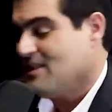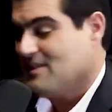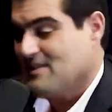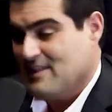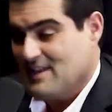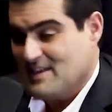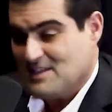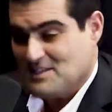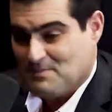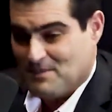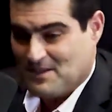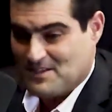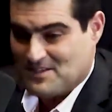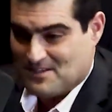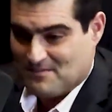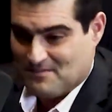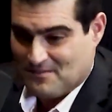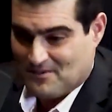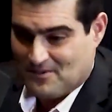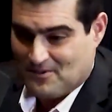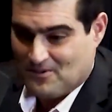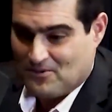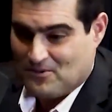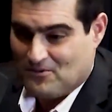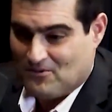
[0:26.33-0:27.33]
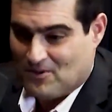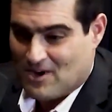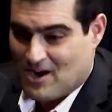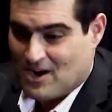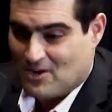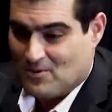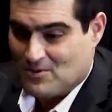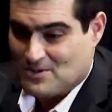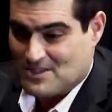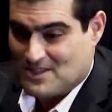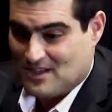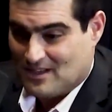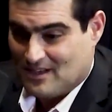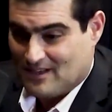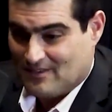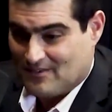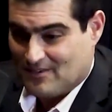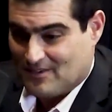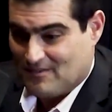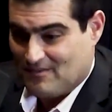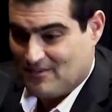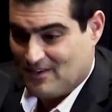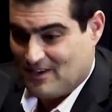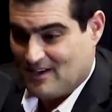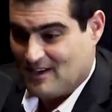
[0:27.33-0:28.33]
This piece of moon rock was
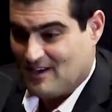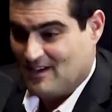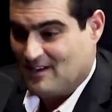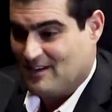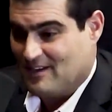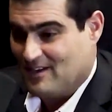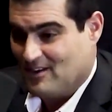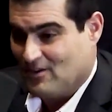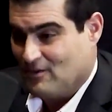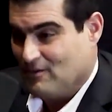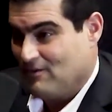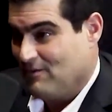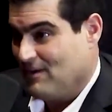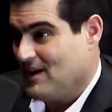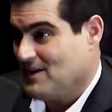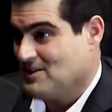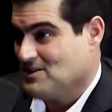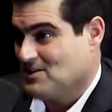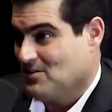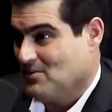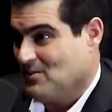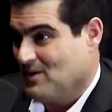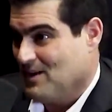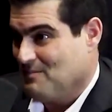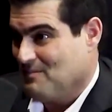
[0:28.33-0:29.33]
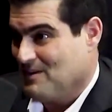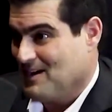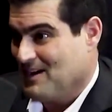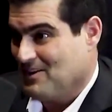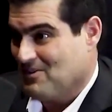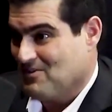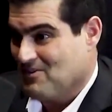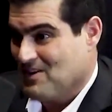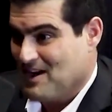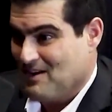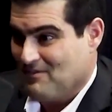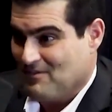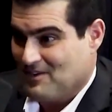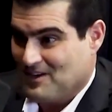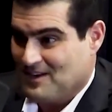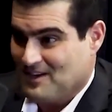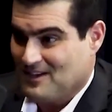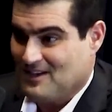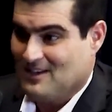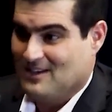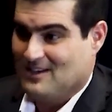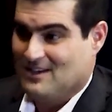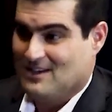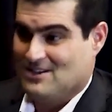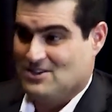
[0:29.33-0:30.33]
delivered via the old-fashioned way by gravity.
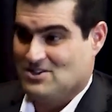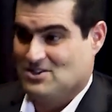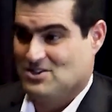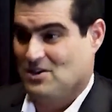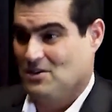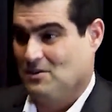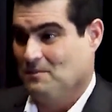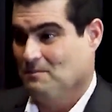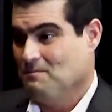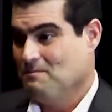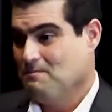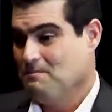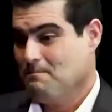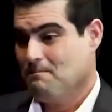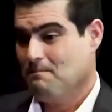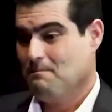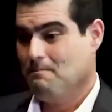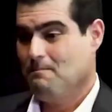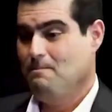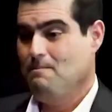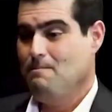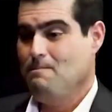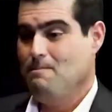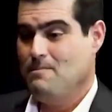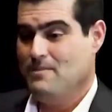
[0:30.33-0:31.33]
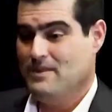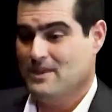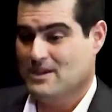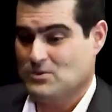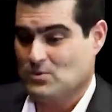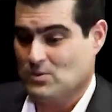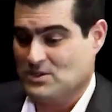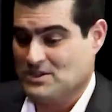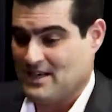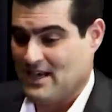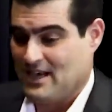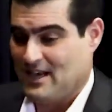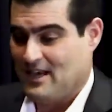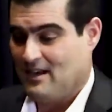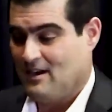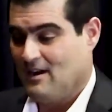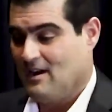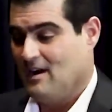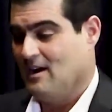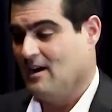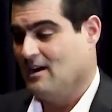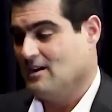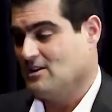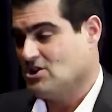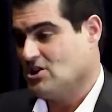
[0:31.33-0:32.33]
So this was a
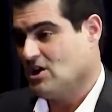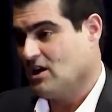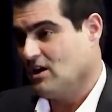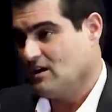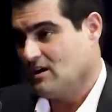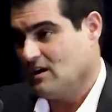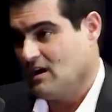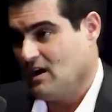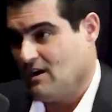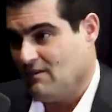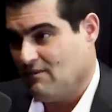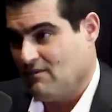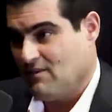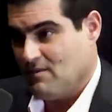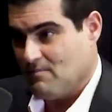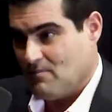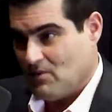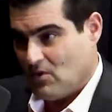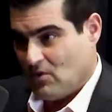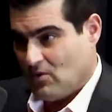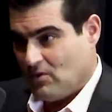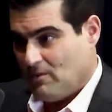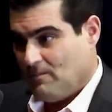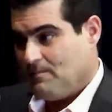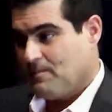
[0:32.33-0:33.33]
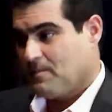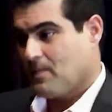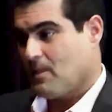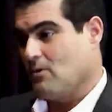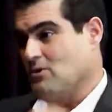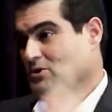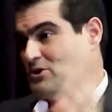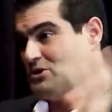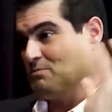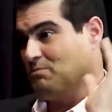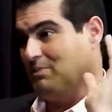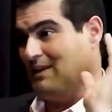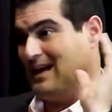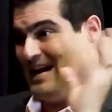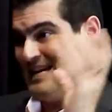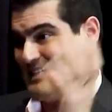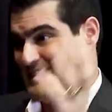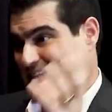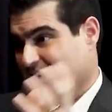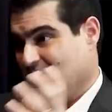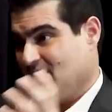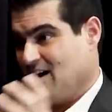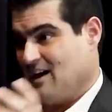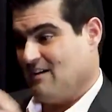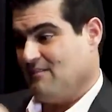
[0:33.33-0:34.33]
uh, chunk of the moon, which is
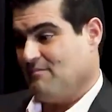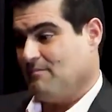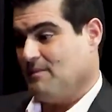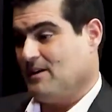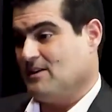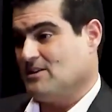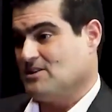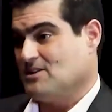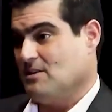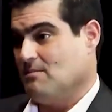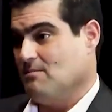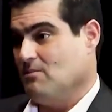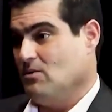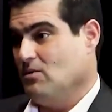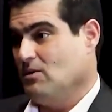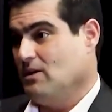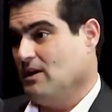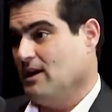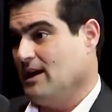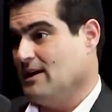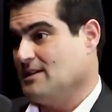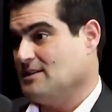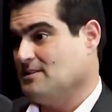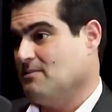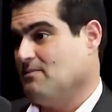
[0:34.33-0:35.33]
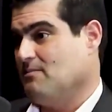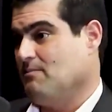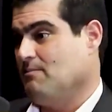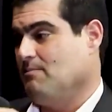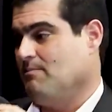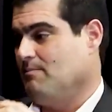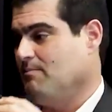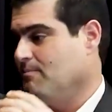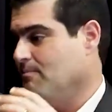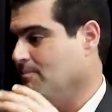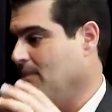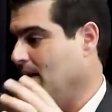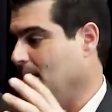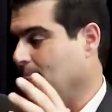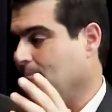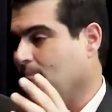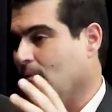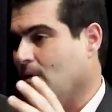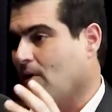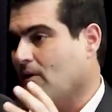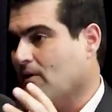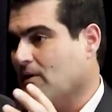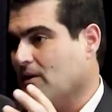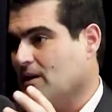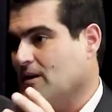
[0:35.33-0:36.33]
blasted off because the moon gets
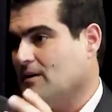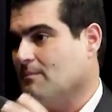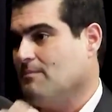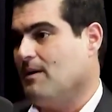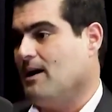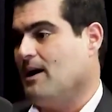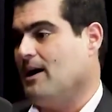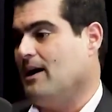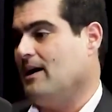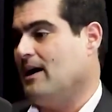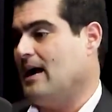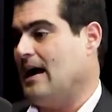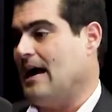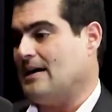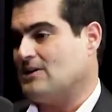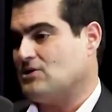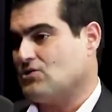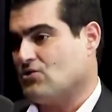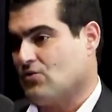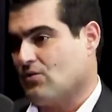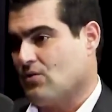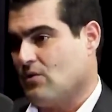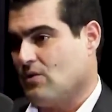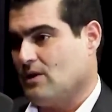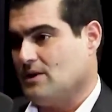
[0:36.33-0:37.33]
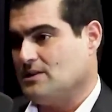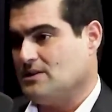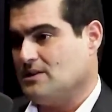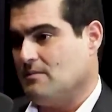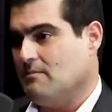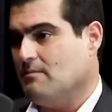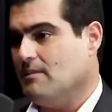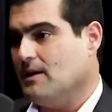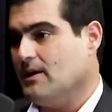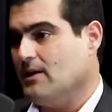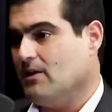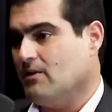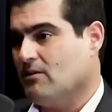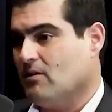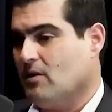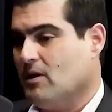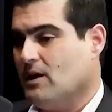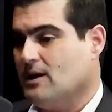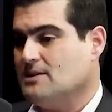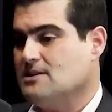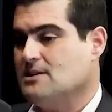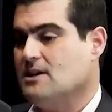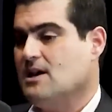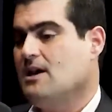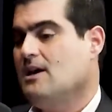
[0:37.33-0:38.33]
bombarded by asteroids and
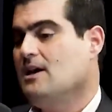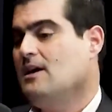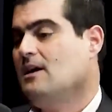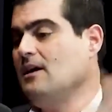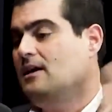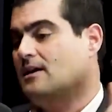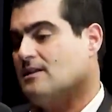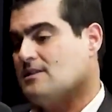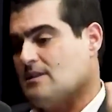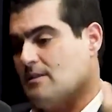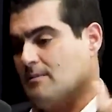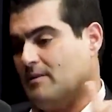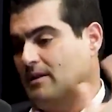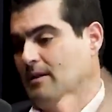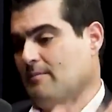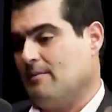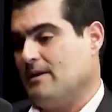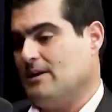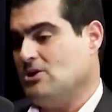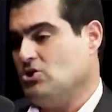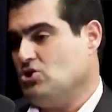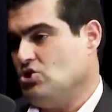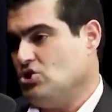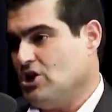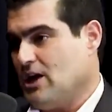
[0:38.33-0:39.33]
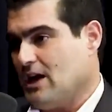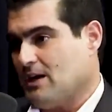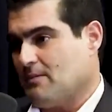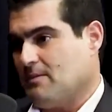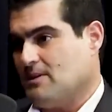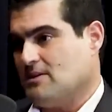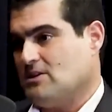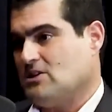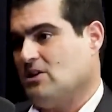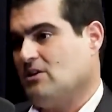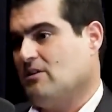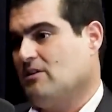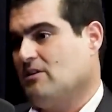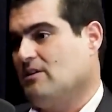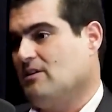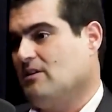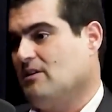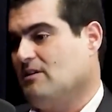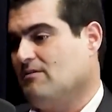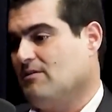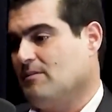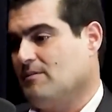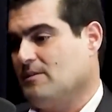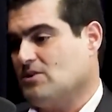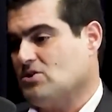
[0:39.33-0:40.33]
meteoroids. Some of them eject material
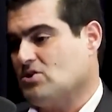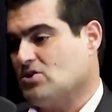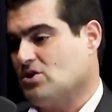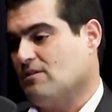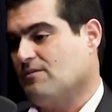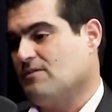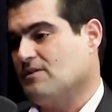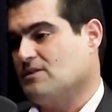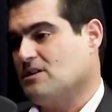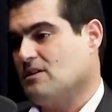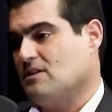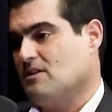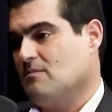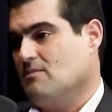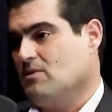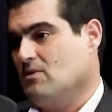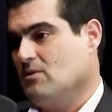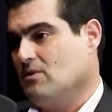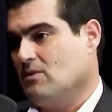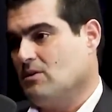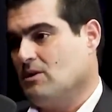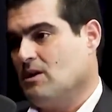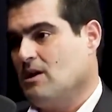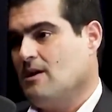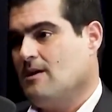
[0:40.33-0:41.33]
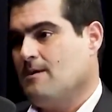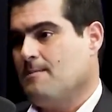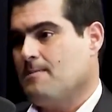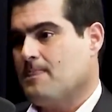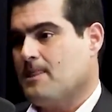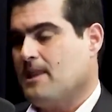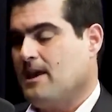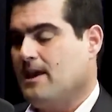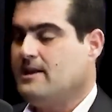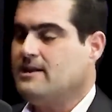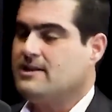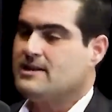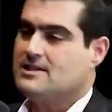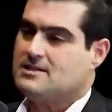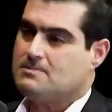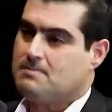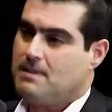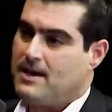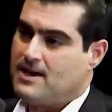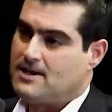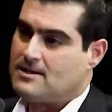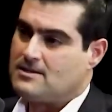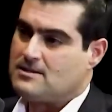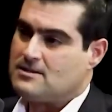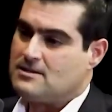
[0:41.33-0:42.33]
from the surface of the moon into
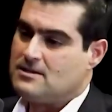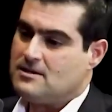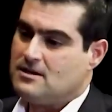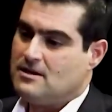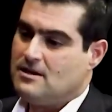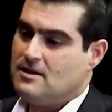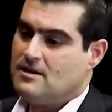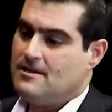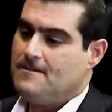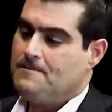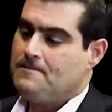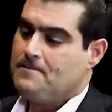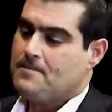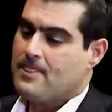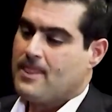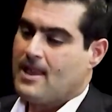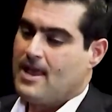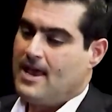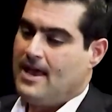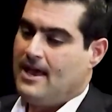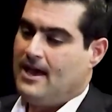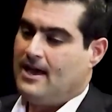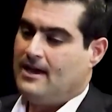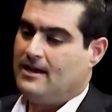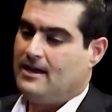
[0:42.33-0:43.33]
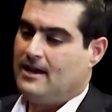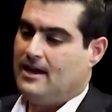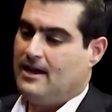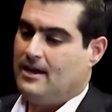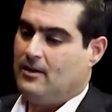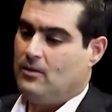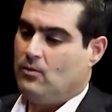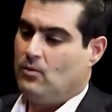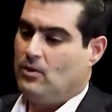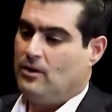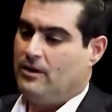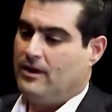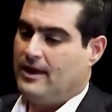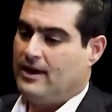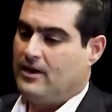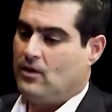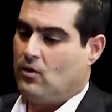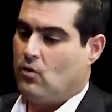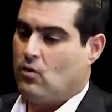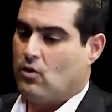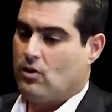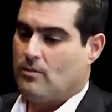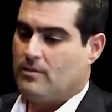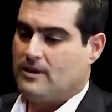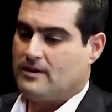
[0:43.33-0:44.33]
space. And it will then
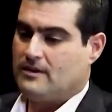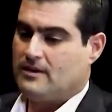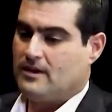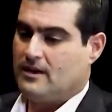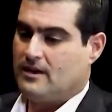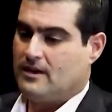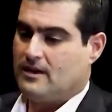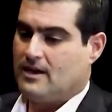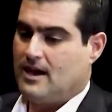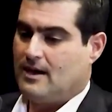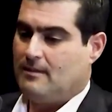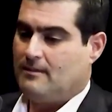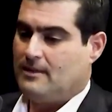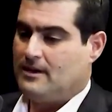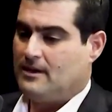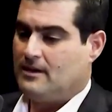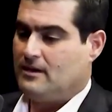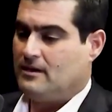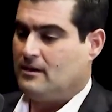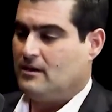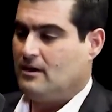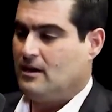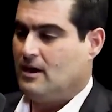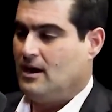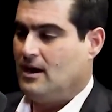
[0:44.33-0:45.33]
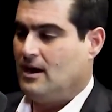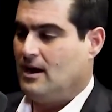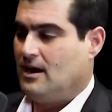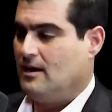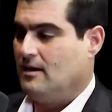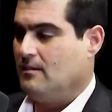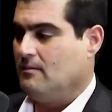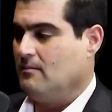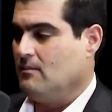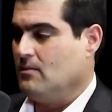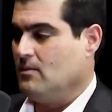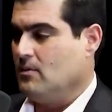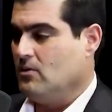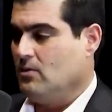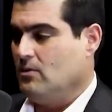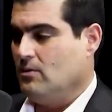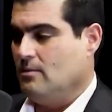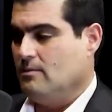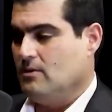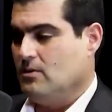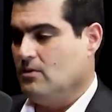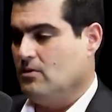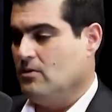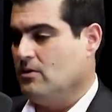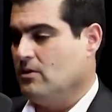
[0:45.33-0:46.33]
orbit the common uh,
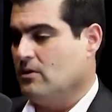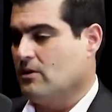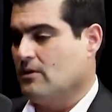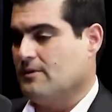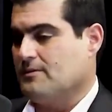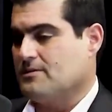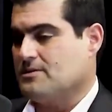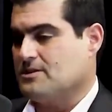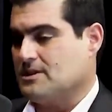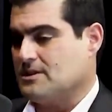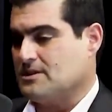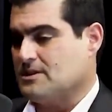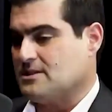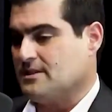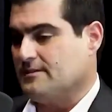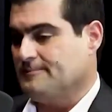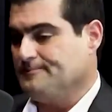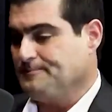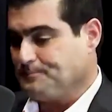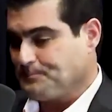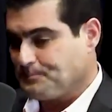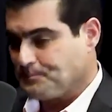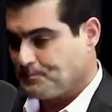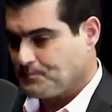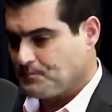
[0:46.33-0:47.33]
moon-Earth system,